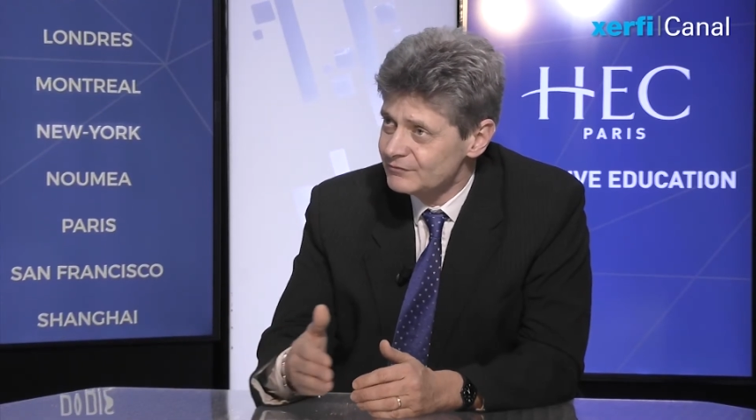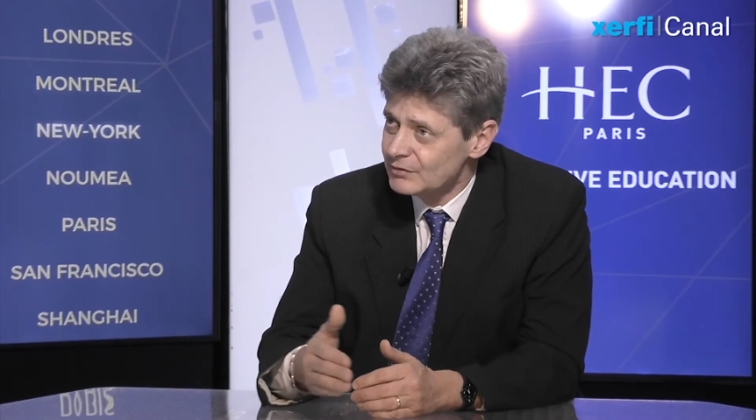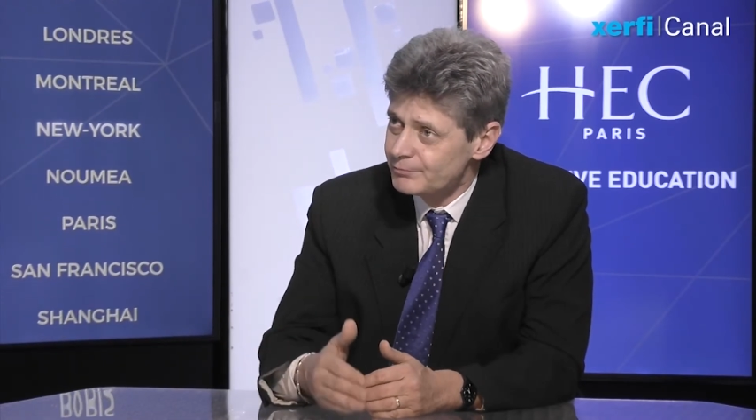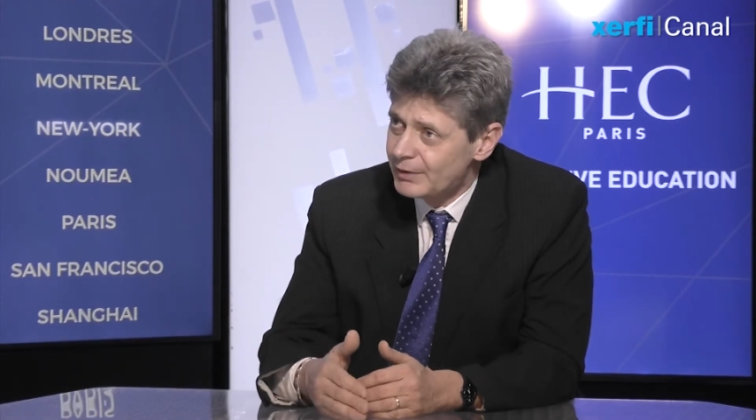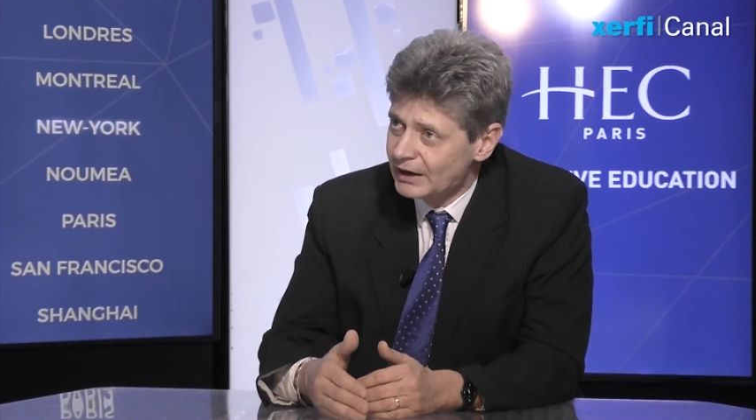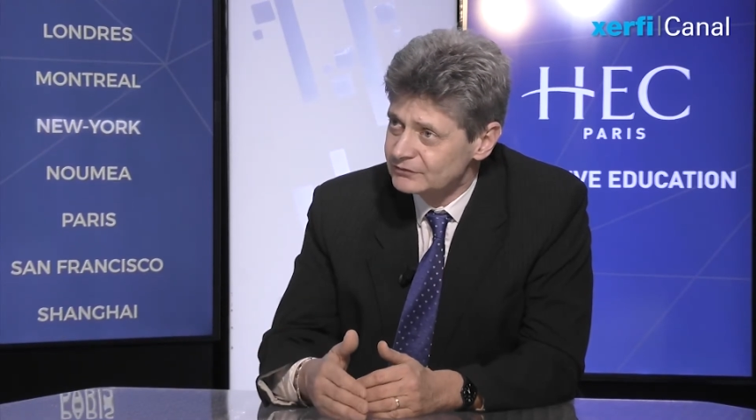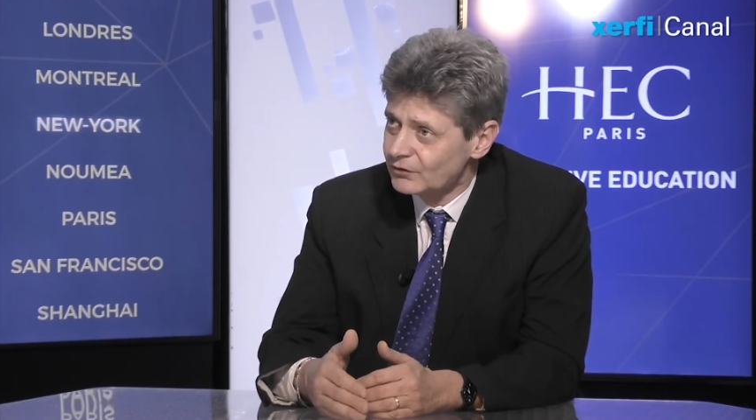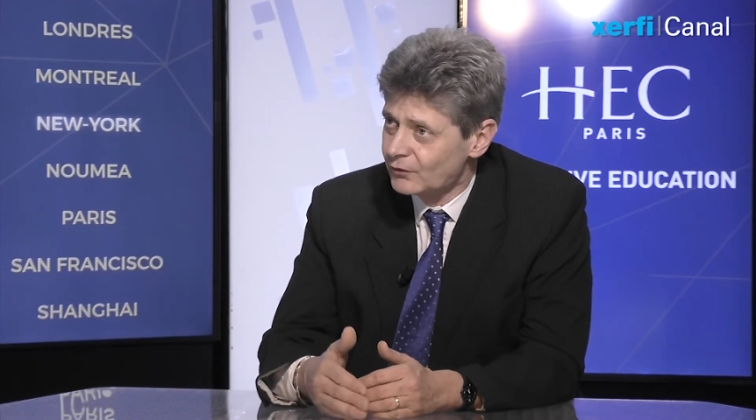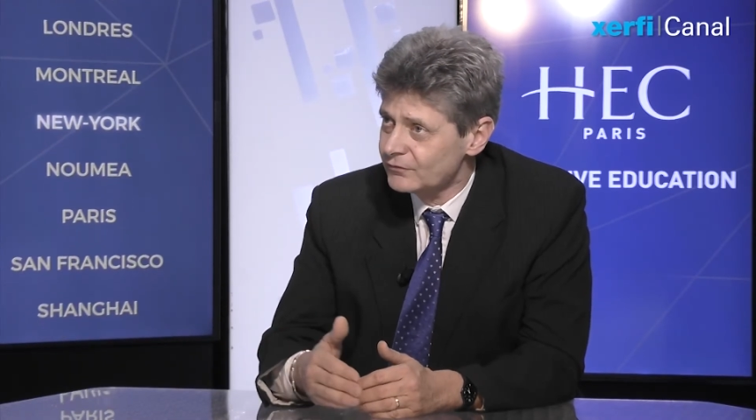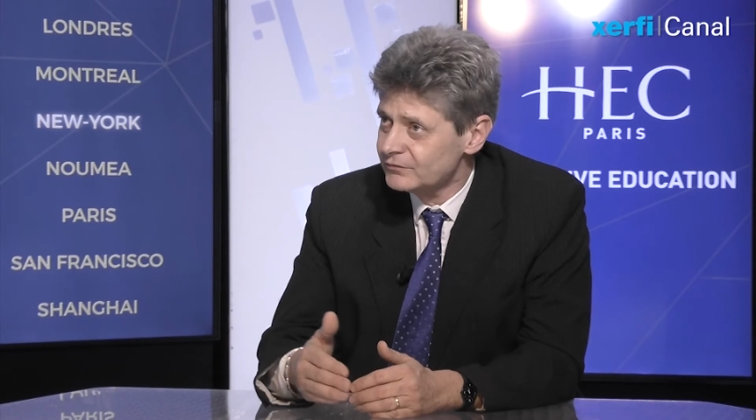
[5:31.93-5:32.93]
impact
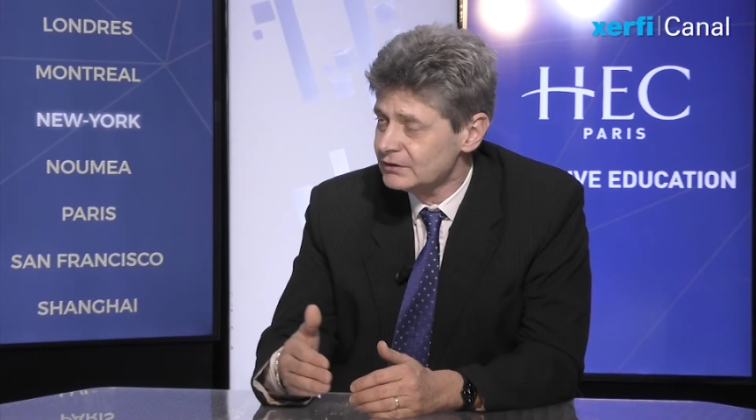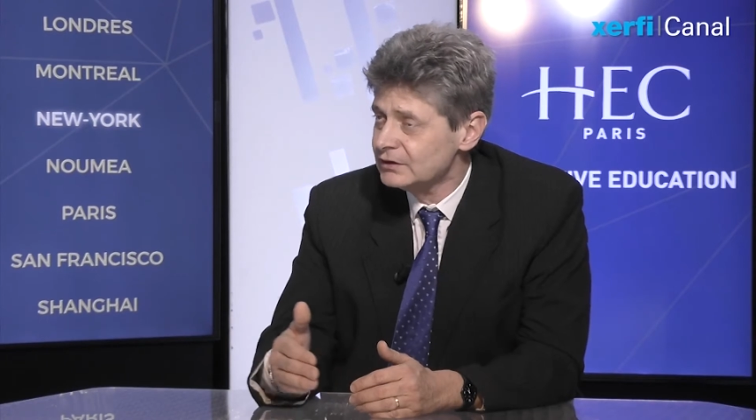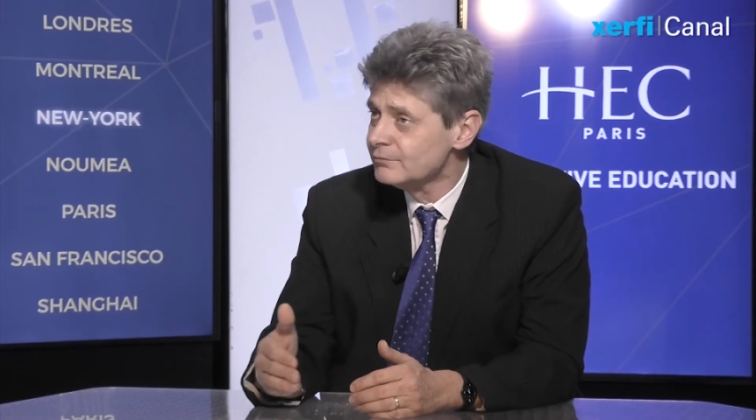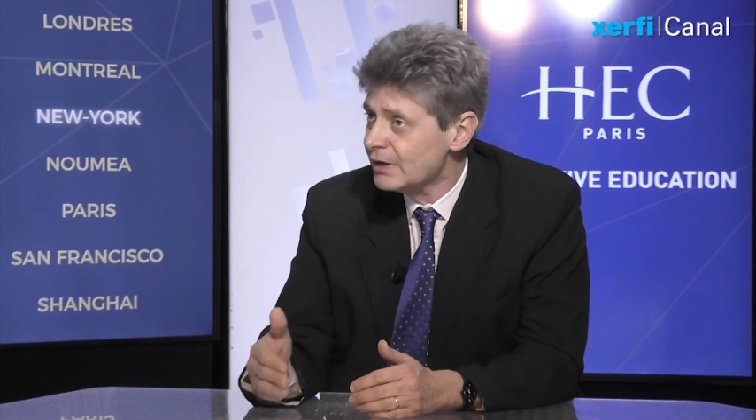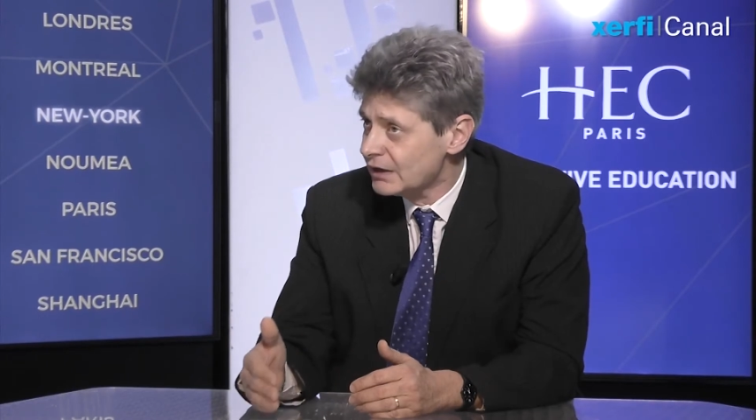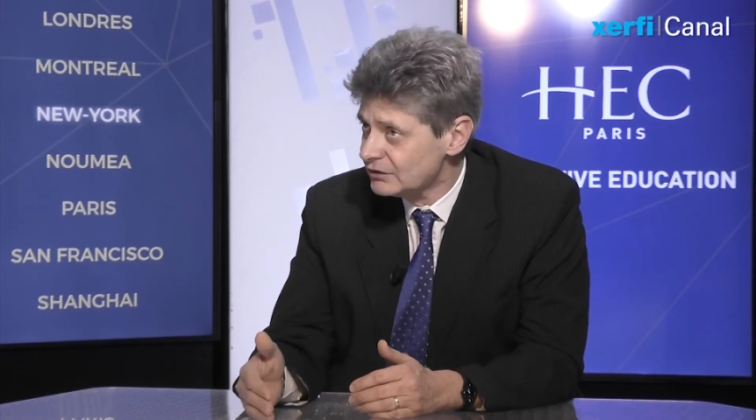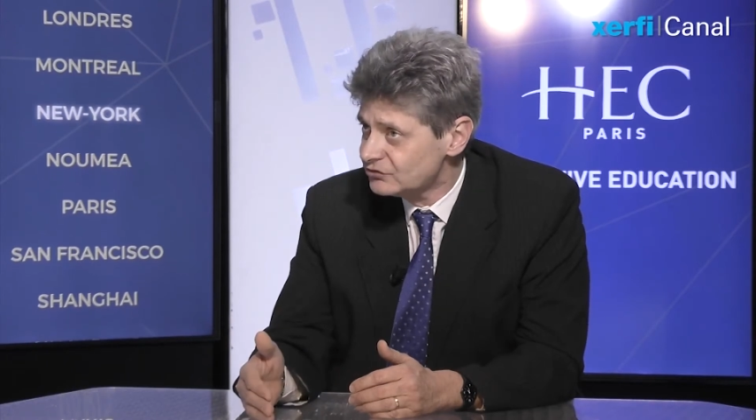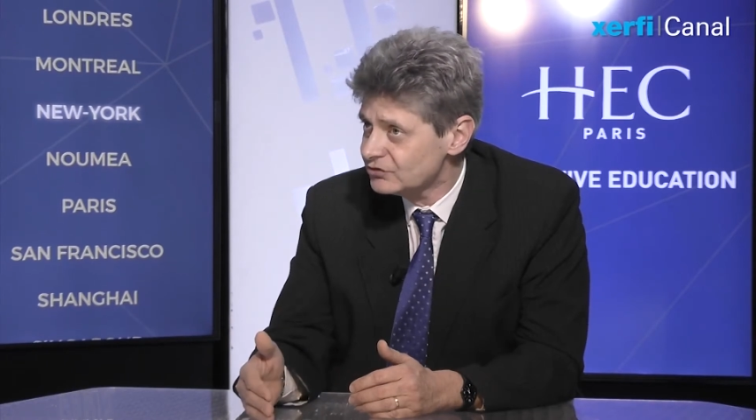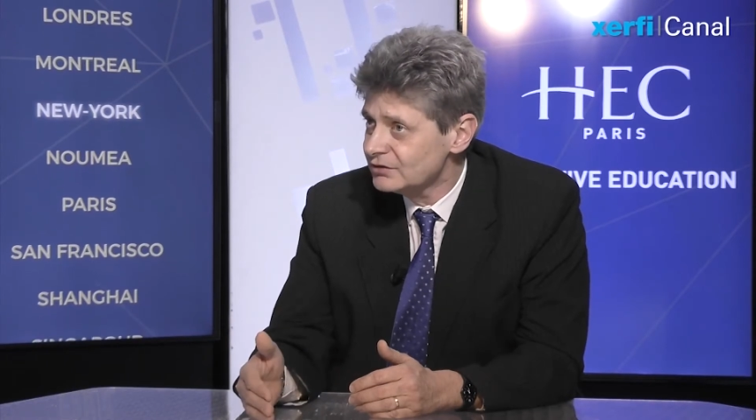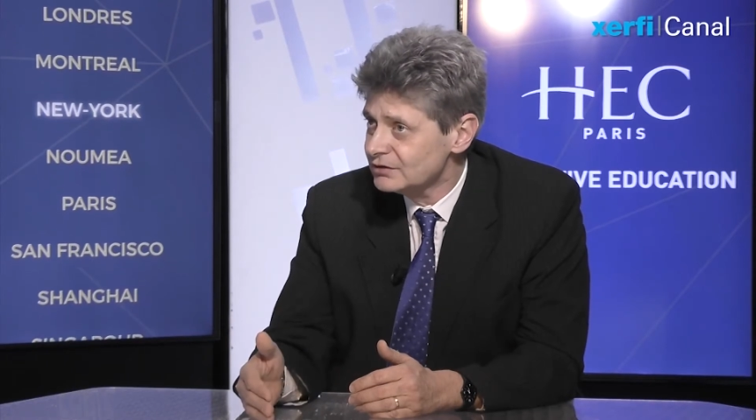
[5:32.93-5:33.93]
on the image,